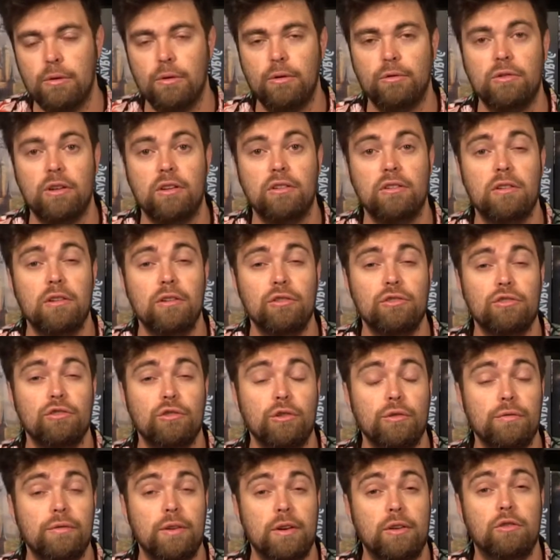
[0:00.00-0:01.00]
there's
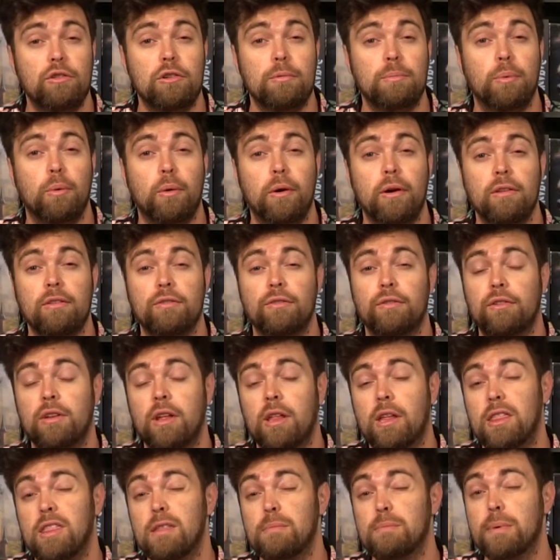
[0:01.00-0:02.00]
additional victory points for
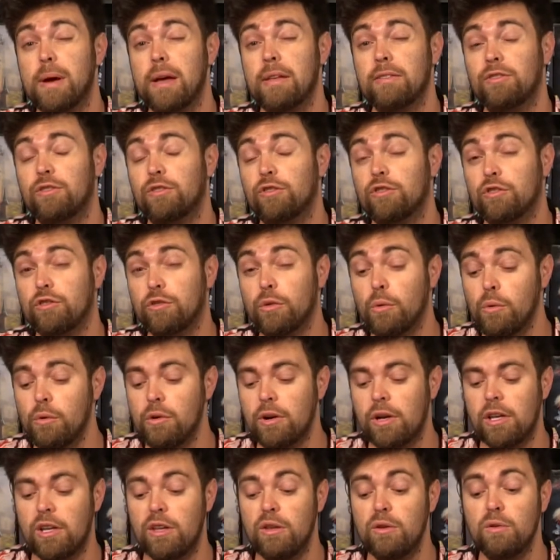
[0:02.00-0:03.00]
telling the best
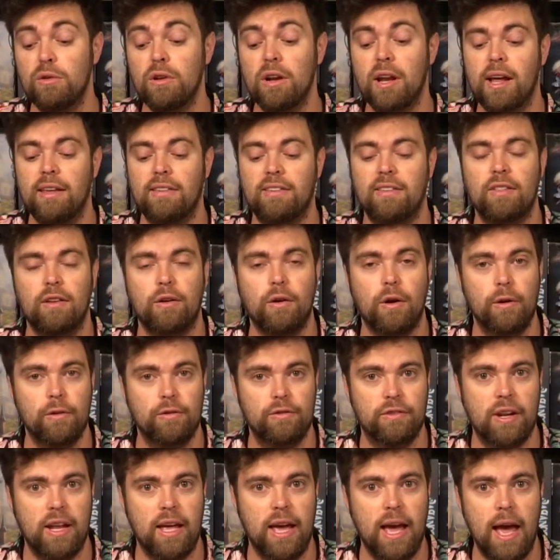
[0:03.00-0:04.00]
story utilizing the
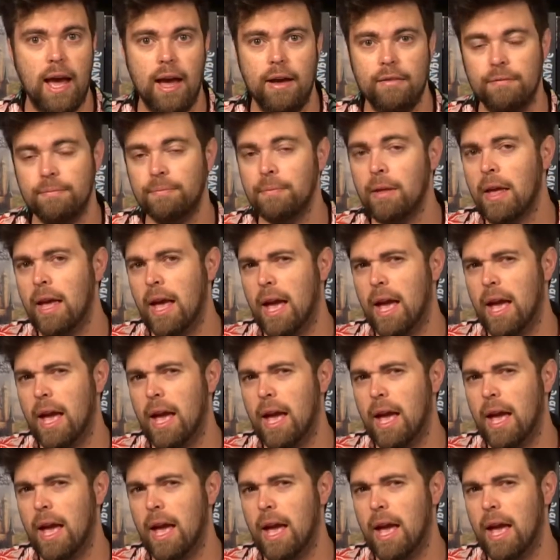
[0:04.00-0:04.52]
cards that I have.